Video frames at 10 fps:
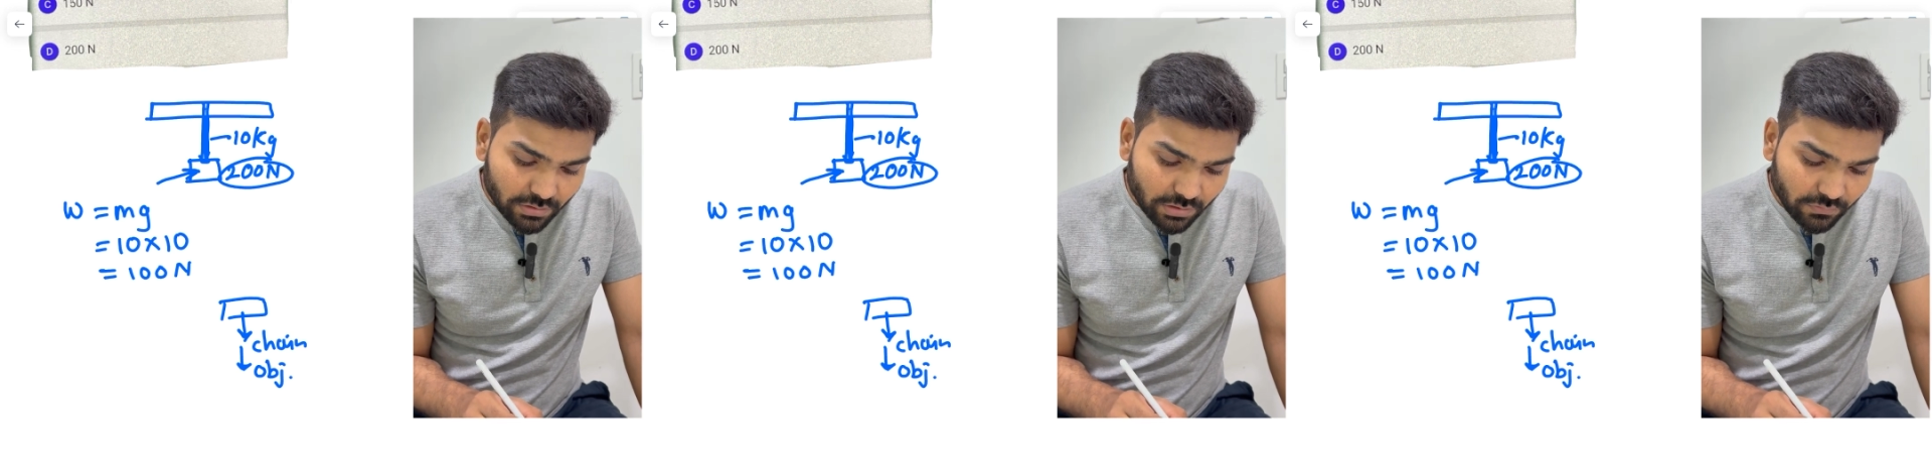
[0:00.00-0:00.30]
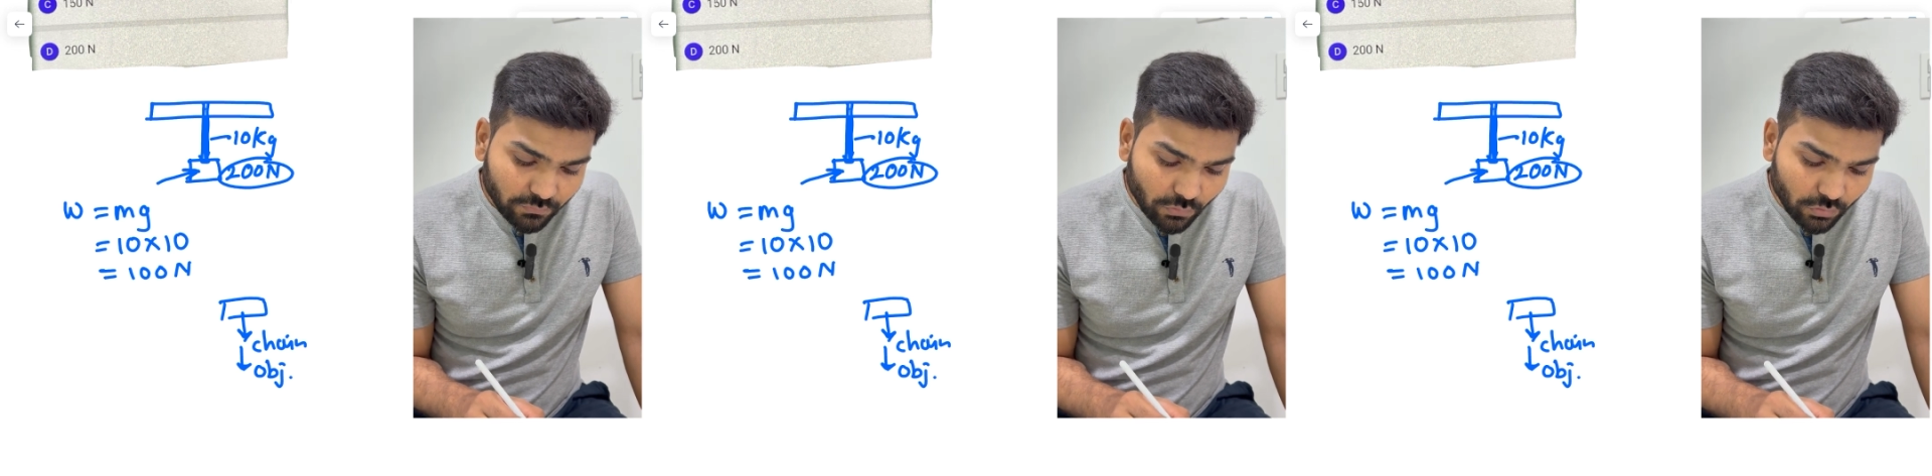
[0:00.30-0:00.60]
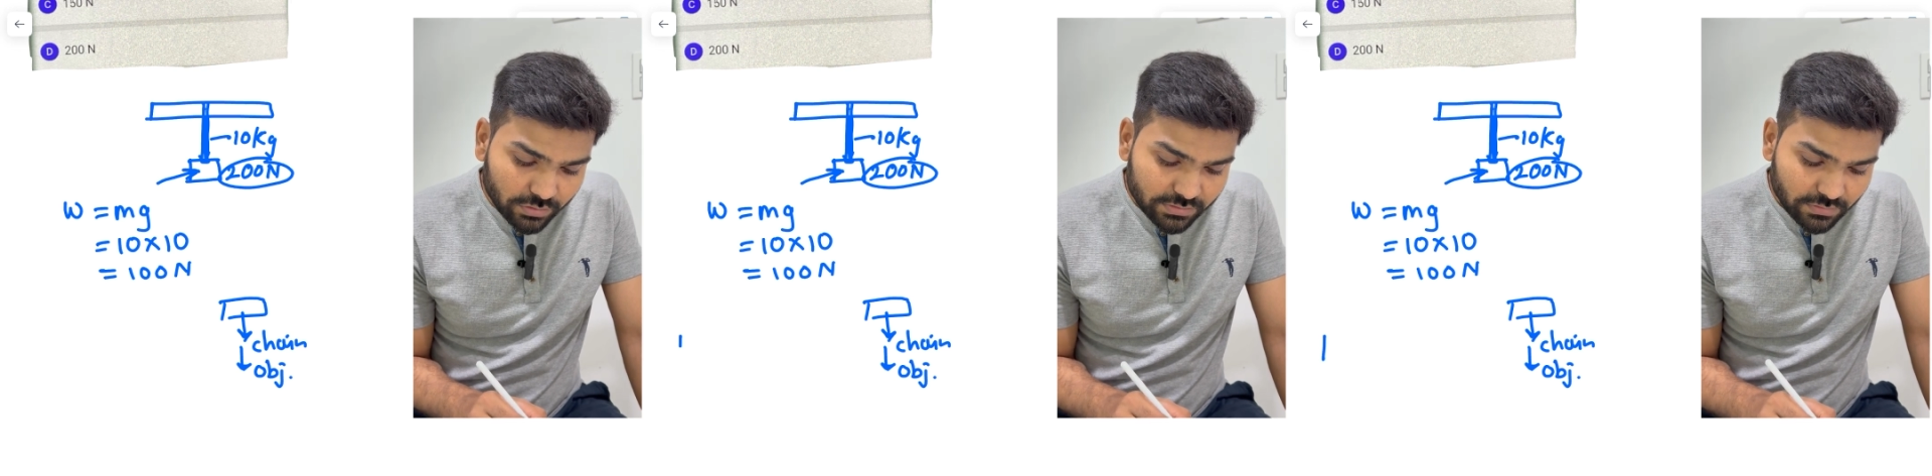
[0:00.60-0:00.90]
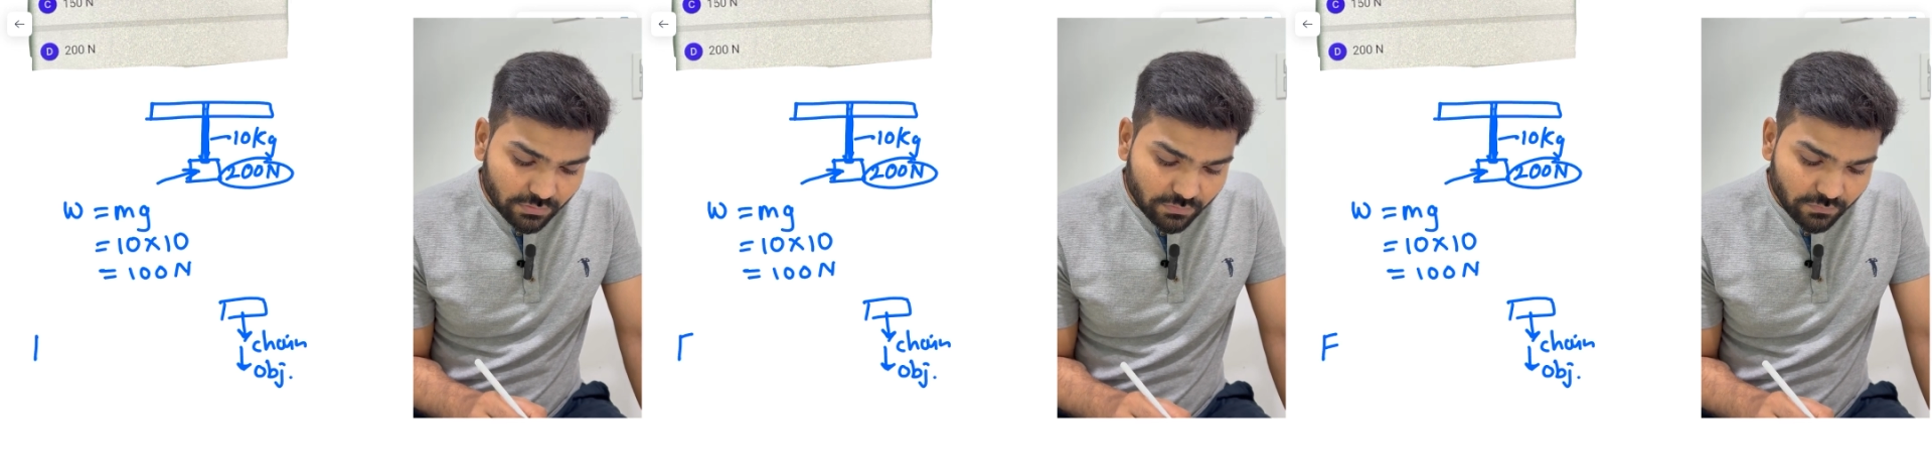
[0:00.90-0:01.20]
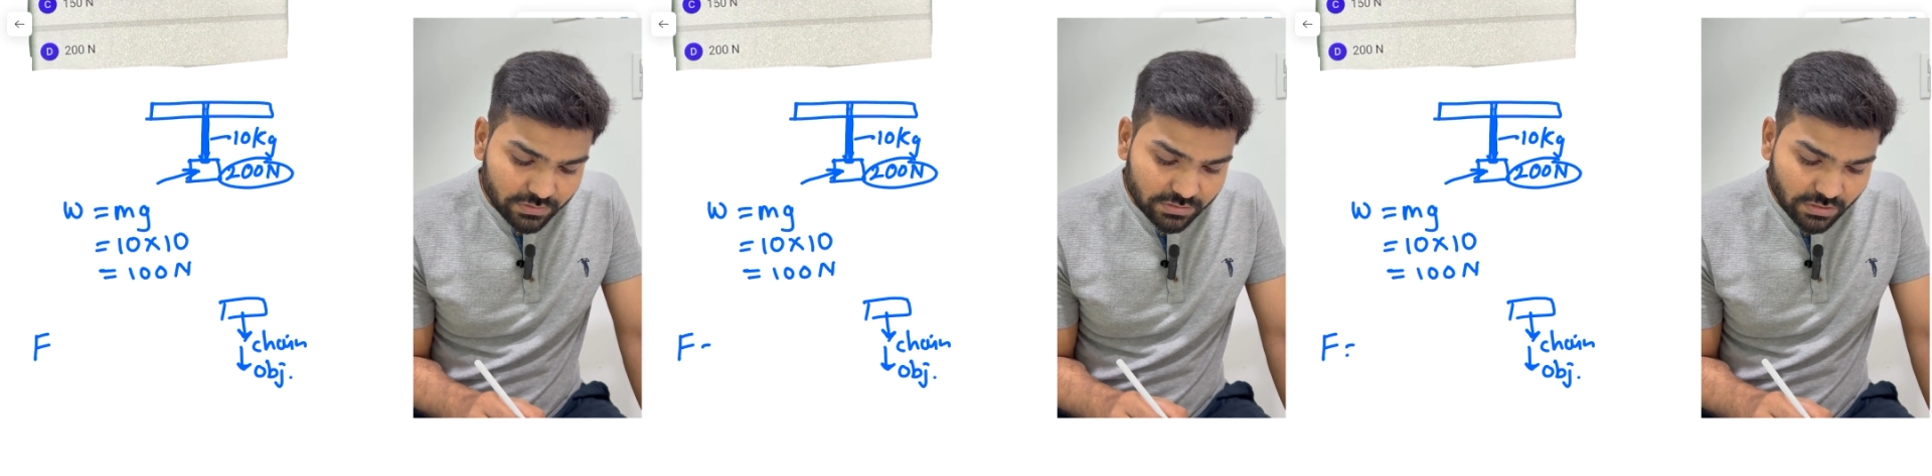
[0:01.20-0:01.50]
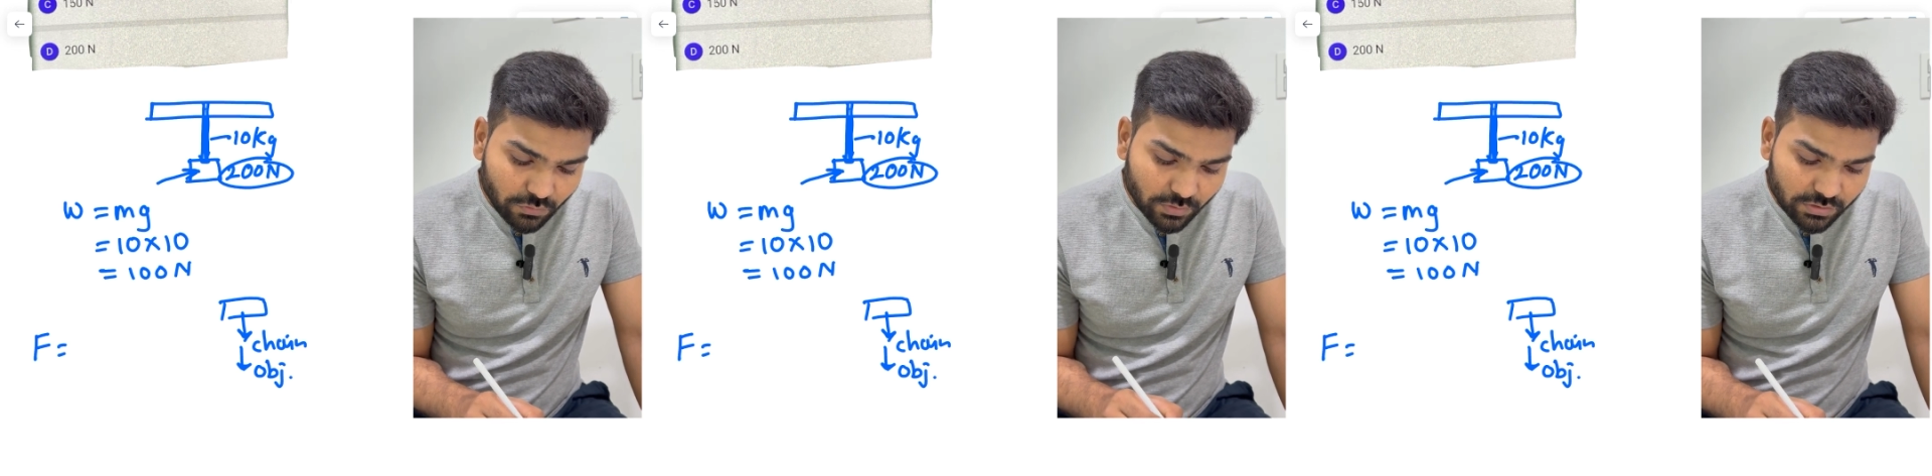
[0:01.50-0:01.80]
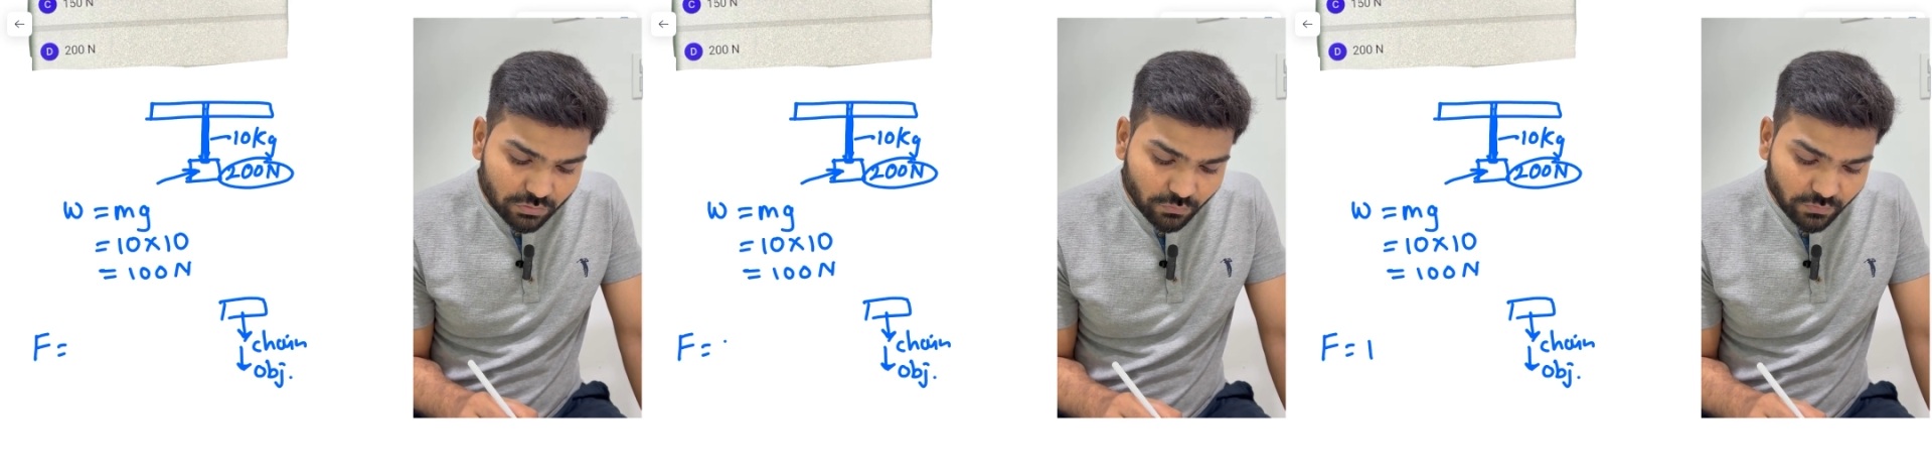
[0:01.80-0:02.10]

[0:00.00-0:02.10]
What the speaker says: a force which is equals to